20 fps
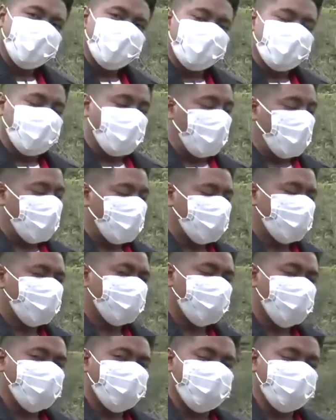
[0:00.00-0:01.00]
The
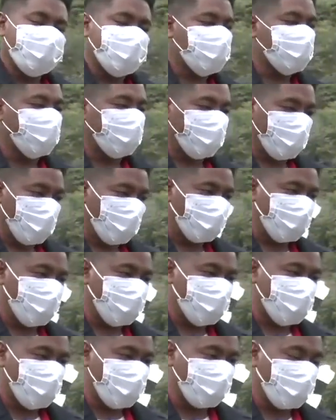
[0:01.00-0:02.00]
item which we just performed
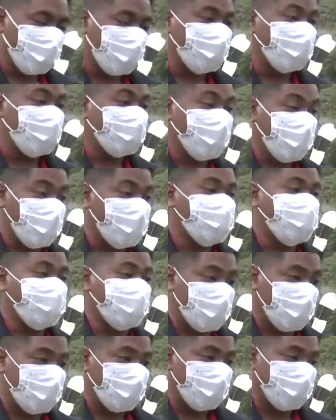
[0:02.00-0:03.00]
is called a Yamke
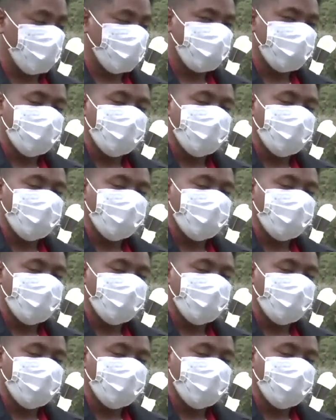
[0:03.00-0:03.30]
Chihang.